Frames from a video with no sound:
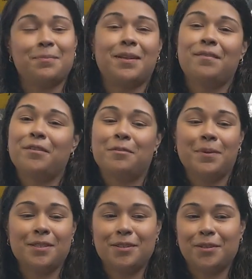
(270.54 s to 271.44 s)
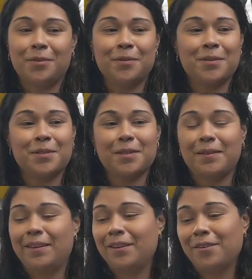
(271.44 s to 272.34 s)
that I've ever been to,
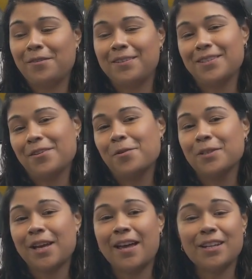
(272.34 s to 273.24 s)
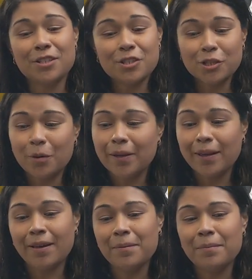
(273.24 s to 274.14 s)
you know, and so kind of just showing
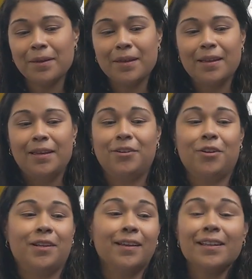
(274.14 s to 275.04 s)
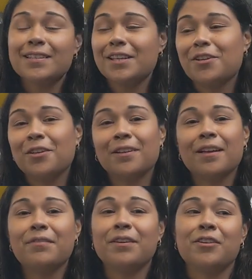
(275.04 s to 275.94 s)
up, you're gonna continue to
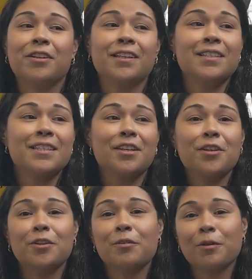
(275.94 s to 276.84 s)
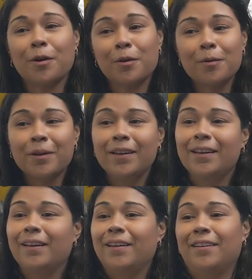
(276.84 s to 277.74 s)
love it, you're gonna continue to grow.
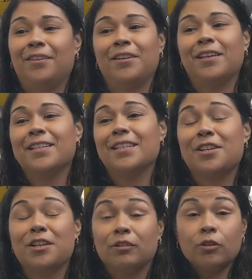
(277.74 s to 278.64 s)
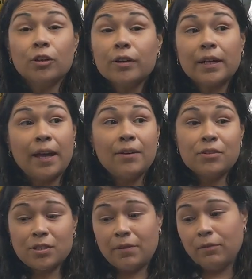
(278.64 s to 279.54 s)
You're gonna continue to learn. And I've
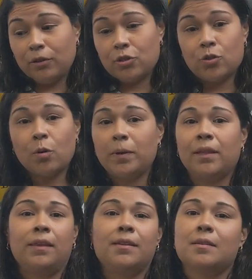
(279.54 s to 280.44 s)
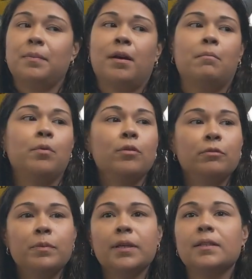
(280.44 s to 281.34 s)
learned so many things about
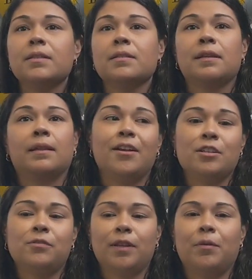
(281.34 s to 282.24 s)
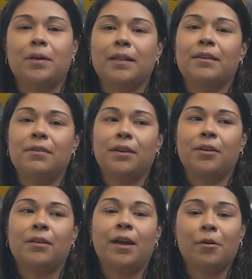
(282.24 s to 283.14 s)
movements. And I just feel like when I leave
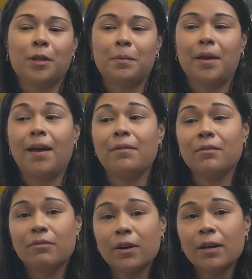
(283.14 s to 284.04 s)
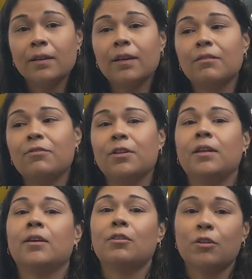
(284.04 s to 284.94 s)
here, not only am I having fun and
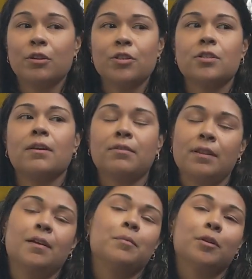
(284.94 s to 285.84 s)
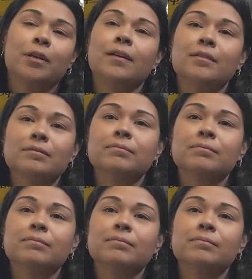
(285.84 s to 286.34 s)
feeling encouraged, I feel like I'm learning.